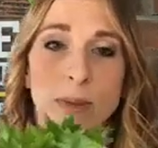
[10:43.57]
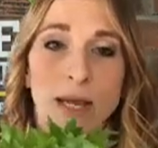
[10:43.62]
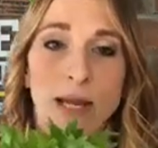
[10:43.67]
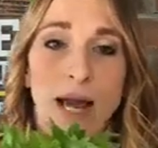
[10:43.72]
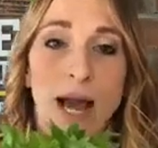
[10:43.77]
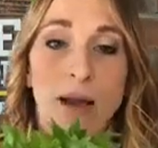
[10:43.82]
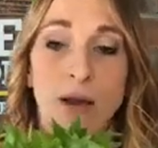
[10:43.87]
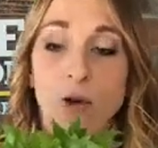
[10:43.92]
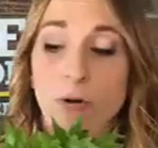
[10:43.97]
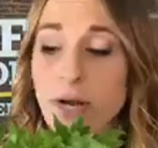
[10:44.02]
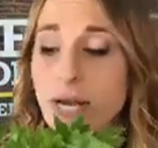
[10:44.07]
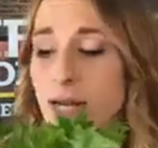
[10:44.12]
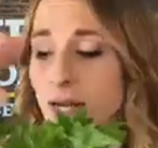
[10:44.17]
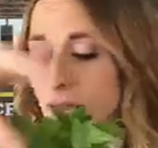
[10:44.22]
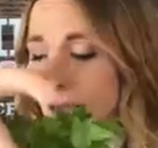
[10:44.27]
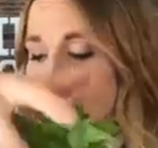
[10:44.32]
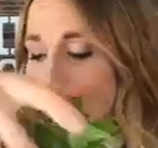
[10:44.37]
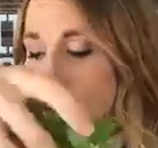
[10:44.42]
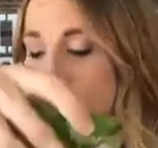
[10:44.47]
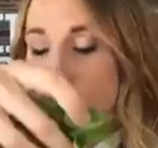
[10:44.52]
got green
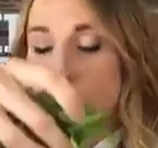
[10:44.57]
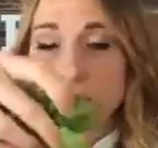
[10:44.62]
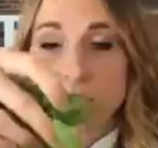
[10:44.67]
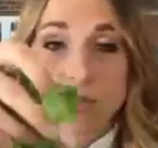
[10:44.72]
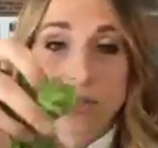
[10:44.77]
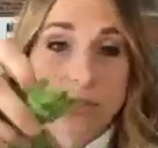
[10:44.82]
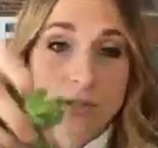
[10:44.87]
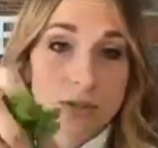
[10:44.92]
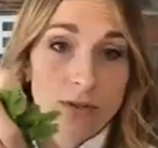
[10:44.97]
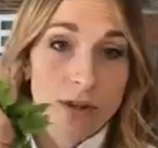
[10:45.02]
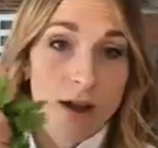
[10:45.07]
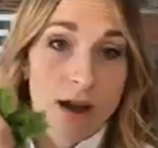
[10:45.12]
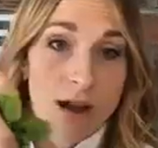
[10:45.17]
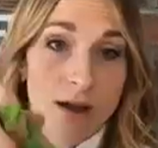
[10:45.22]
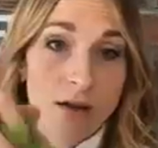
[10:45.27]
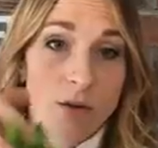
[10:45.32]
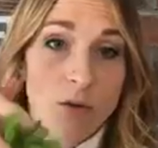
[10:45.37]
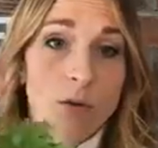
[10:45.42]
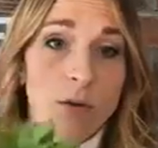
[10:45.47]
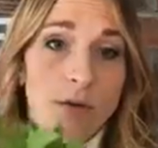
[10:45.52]
again, which is
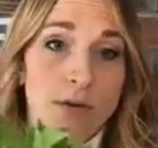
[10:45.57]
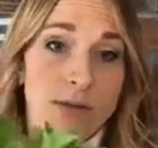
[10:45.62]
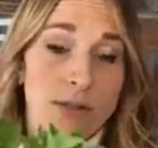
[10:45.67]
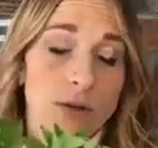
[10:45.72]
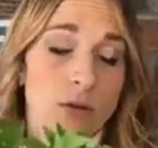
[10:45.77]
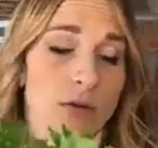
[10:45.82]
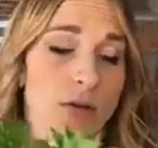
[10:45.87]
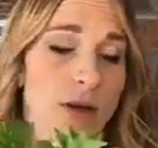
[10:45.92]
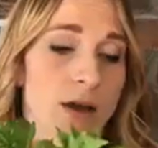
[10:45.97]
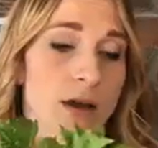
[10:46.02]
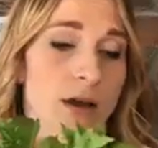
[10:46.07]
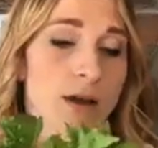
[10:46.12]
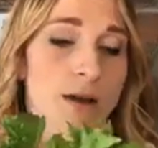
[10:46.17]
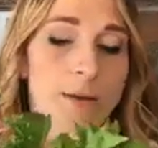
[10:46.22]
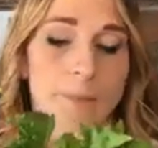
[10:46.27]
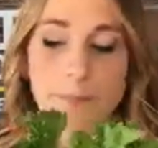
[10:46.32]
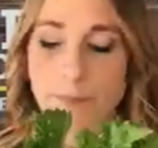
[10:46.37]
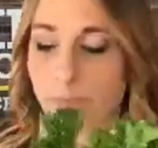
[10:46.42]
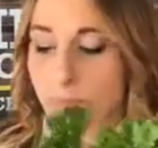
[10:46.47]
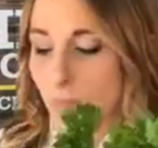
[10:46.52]
cool. So
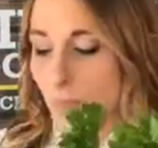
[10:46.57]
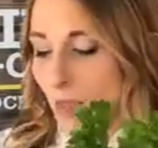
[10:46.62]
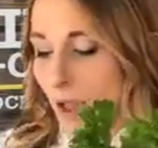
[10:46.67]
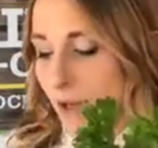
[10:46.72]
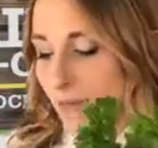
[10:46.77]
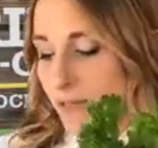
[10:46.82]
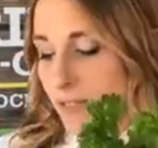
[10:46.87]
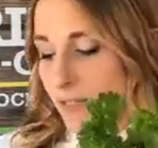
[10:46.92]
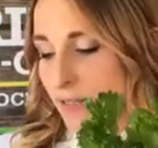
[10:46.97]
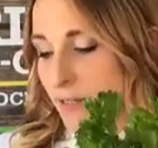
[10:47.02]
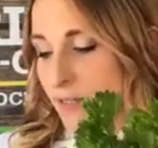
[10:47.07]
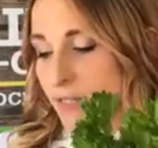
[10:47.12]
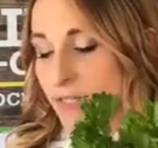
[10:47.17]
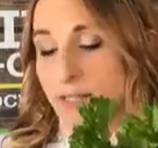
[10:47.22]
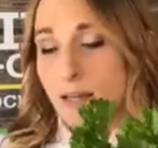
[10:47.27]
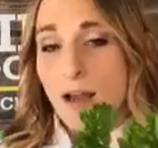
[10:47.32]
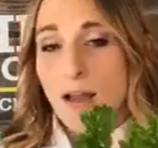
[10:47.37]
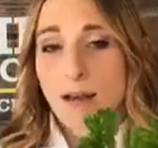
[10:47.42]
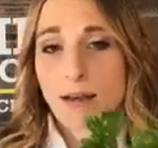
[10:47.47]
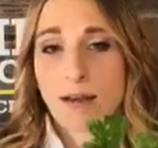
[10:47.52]
obviously the
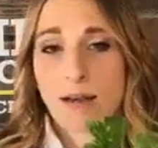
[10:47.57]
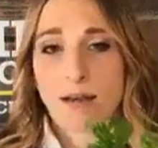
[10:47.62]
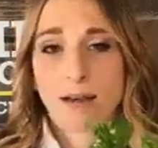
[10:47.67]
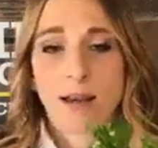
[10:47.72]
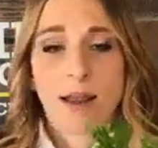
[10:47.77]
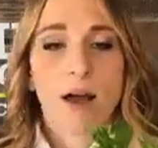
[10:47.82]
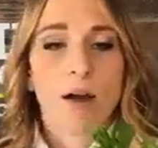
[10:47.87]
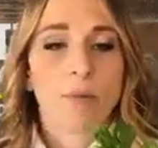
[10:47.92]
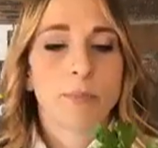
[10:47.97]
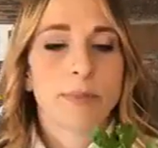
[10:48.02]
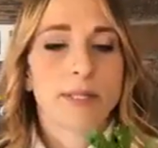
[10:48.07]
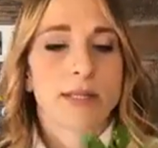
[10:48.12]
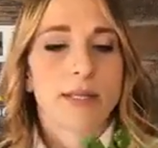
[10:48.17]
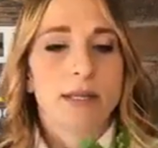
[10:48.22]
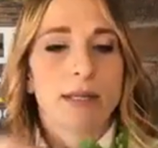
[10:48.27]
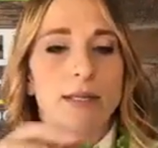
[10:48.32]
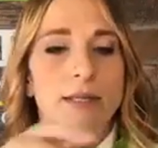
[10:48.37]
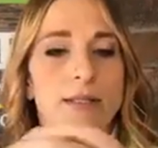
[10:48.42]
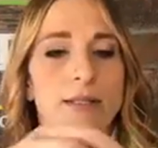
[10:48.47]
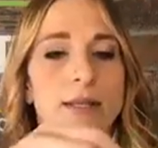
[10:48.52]
sun helps
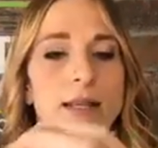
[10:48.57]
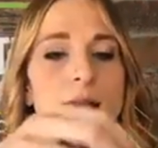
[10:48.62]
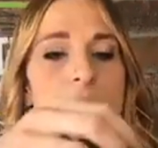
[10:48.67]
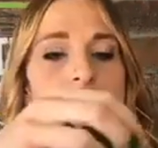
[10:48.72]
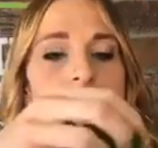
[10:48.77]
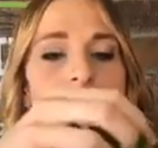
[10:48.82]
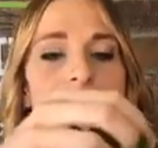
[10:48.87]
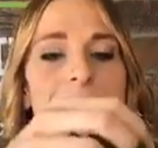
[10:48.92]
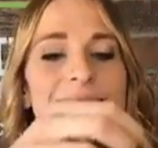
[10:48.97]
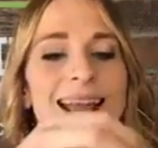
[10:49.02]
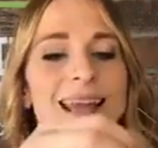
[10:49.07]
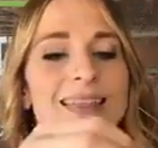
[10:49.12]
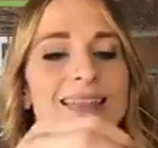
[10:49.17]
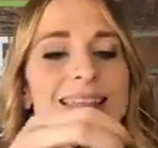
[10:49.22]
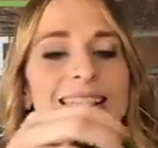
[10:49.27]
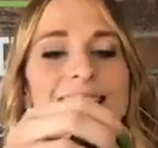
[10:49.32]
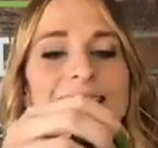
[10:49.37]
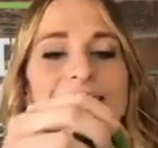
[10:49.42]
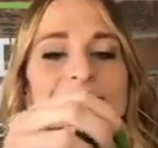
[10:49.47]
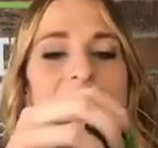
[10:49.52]
these. And again,
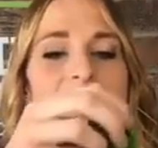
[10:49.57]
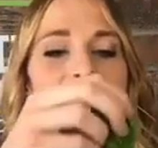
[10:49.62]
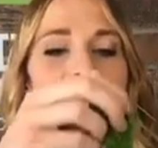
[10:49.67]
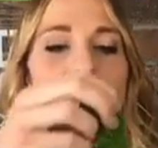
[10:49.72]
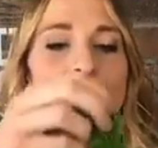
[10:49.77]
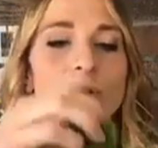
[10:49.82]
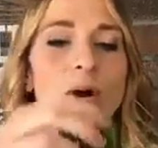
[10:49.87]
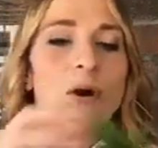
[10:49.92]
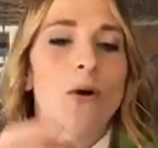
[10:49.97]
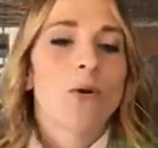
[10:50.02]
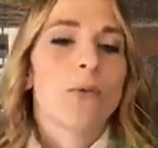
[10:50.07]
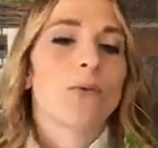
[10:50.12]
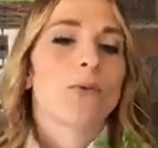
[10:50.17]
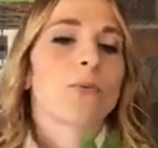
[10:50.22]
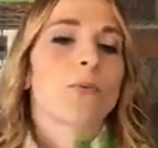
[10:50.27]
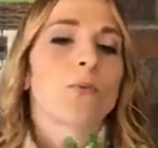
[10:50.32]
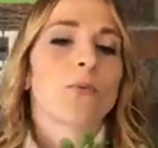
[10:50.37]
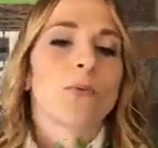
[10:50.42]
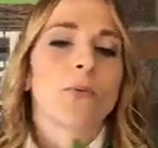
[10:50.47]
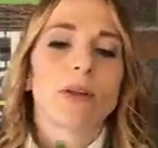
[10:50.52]
these have grown
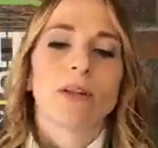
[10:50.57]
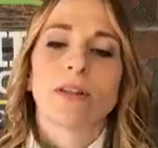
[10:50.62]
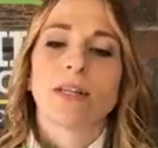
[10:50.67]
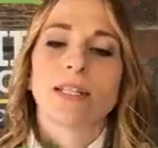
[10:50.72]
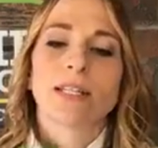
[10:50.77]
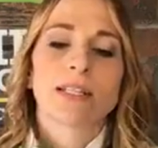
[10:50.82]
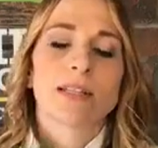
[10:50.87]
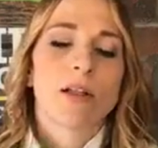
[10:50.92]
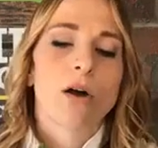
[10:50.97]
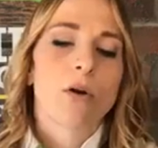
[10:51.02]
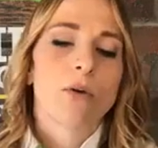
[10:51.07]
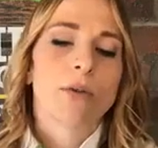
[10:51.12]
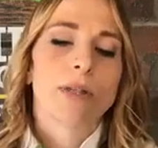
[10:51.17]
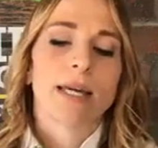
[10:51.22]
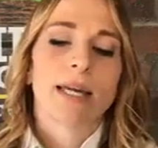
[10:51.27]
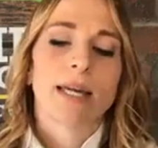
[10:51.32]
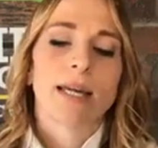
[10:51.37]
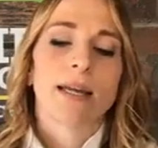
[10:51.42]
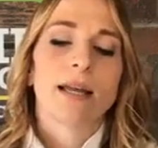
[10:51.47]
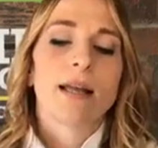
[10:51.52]
really
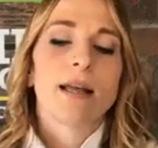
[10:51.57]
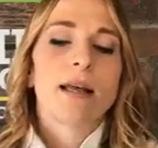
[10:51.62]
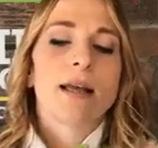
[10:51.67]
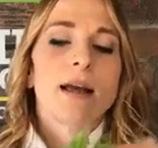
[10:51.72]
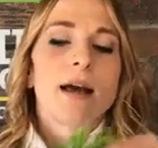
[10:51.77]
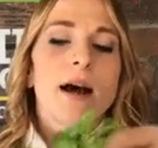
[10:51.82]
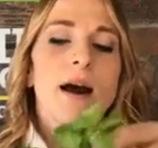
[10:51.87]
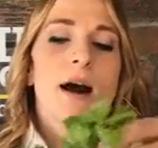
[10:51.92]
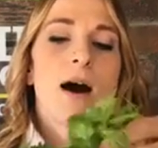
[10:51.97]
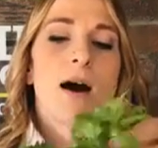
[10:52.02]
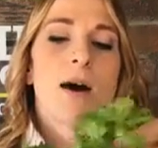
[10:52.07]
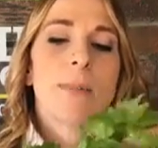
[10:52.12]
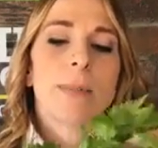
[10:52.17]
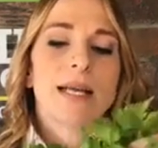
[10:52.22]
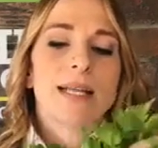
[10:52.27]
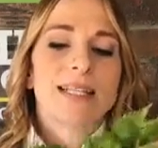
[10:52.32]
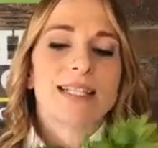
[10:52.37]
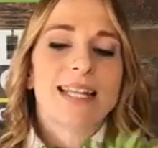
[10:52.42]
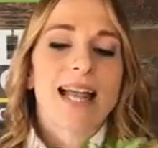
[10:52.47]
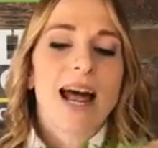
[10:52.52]
slowly.
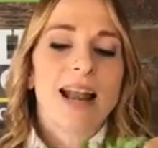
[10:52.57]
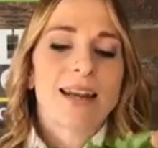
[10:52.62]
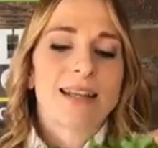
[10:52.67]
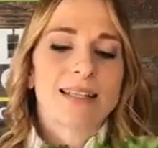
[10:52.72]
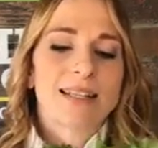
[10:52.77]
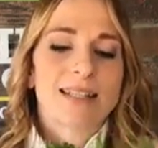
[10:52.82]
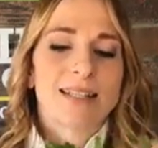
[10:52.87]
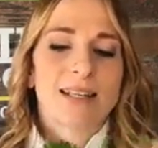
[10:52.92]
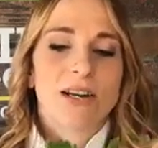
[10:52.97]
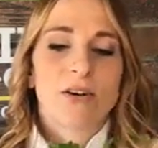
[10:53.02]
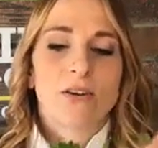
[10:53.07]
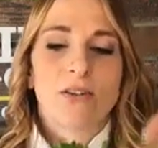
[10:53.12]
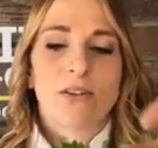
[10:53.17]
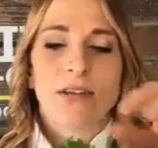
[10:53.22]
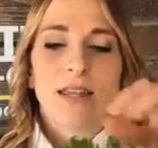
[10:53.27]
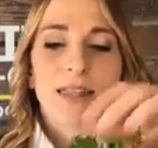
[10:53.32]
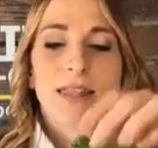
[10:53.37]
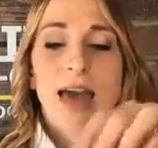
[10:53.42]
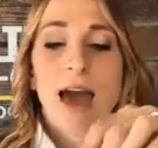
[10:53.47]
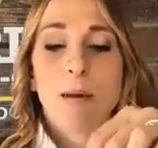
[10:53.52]
It's not
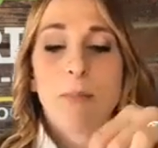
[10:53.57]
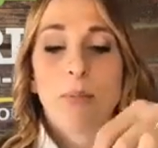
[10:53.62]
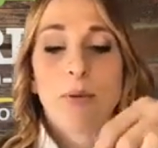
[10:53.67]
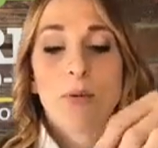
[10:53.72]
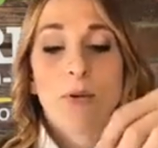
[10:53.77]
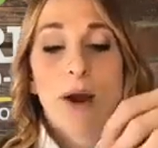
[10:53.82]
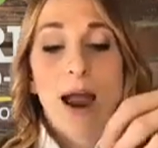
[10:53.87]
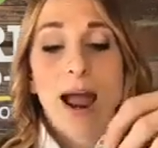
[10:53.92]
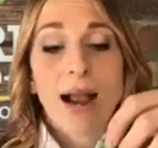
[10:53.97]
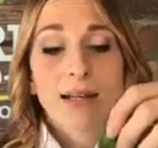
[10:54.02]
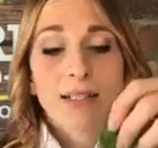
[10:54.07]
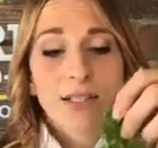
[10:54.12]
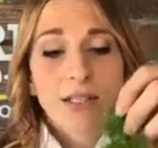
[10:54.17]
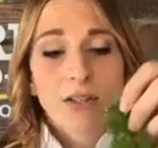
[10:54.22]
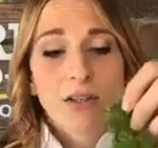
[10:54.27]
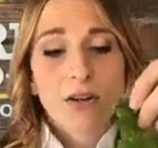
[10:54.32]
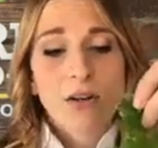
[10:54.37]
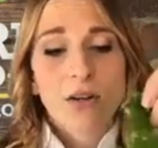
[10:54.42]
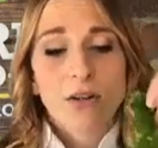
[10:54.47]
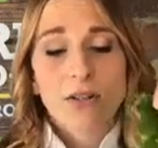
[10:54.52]
necessarily that
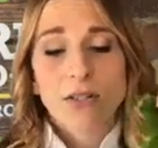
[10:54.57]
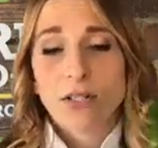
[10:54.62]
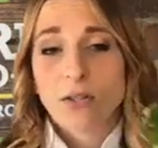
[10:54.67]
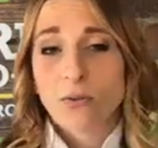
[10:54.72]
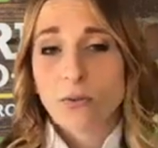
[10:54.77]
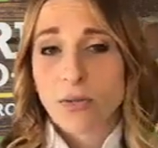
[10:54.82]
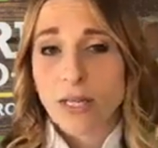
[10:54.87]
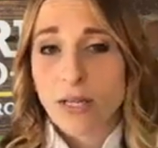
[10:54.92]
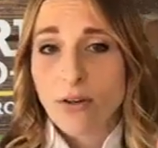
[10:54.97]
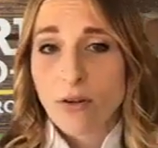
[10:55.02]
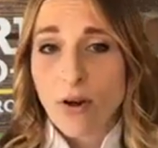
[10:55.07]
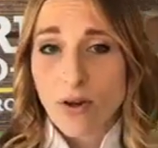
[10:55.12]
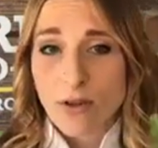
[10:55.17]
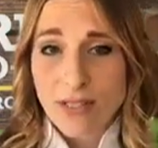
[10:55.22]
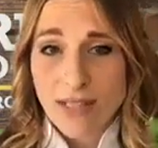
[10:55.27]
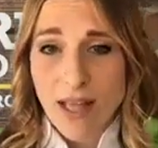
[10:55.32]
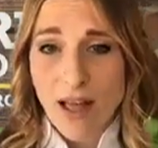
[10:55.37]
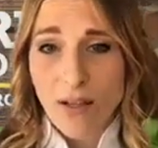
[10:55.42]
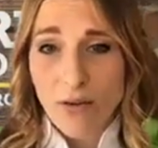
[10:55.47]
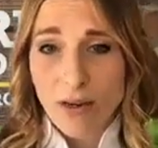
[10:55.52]
practical to regrow
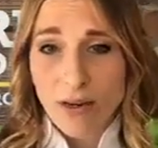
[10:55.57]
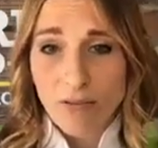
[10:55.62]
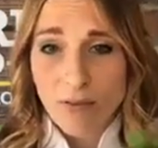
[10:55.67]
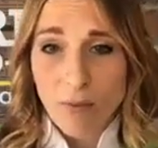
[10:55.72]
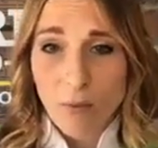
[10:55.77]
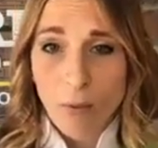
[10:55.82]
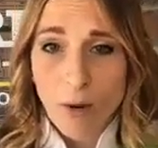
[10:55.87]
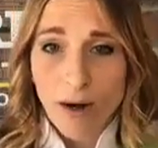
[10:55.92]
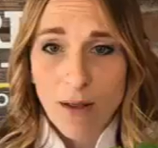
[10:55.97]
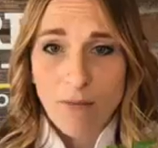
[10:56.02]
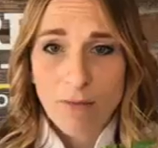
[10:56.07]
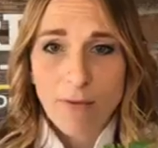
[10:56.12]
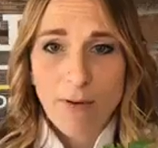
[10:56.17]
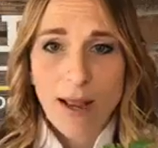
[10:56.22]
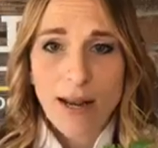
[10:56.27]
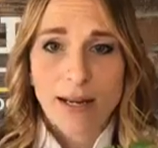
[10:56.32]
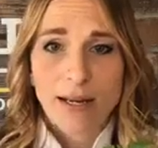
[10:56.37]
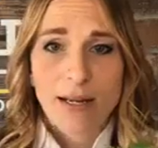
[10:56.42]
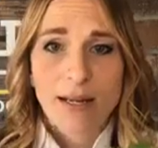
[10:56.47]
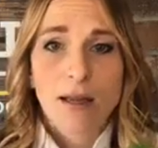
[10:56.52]
celery from what I'm
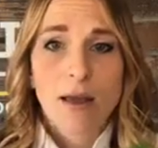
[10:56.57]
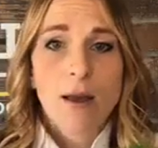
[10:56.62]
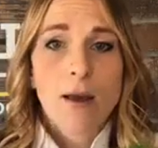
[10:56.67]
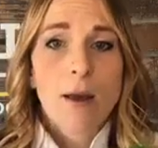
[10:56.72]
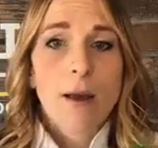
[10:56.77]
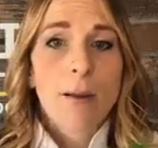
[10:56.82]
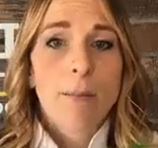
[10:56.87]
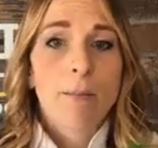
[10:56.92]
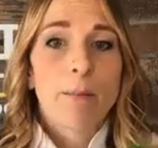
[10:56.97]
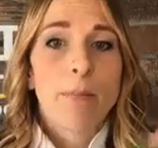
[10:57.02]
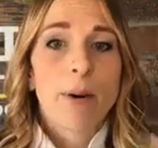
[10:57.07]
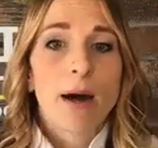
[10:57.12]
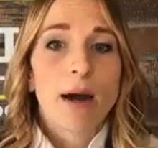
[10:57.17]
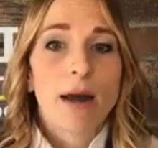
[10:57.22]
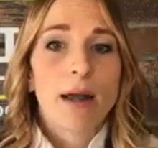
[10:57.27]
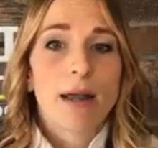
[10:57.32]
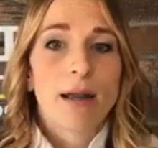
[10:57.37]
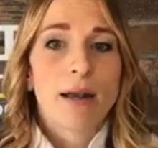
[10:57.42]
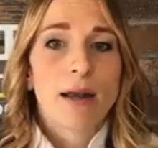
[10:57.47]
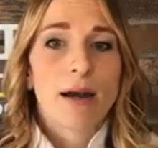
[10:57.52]
finding,
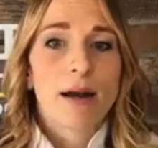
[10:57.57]
but